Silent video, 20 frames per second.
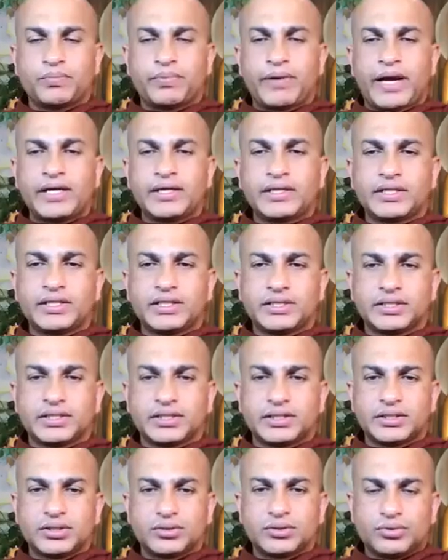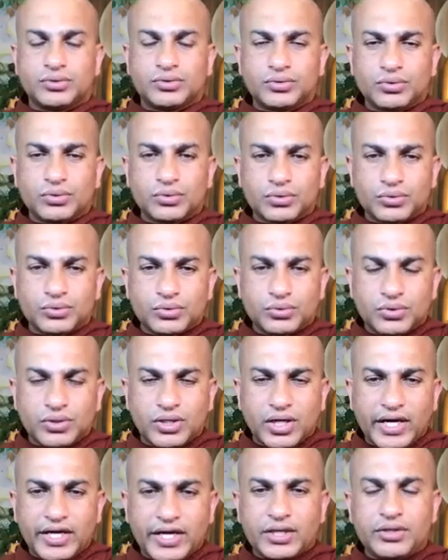practice to, to
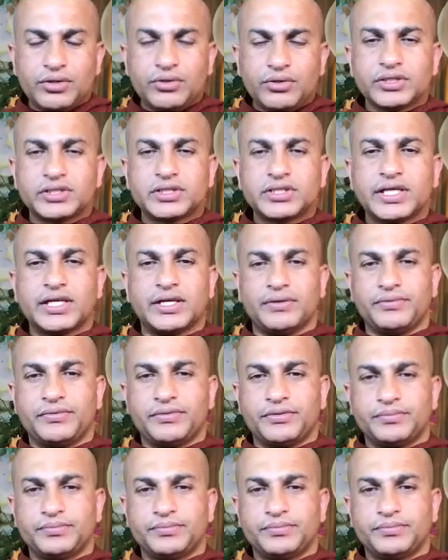guide yourself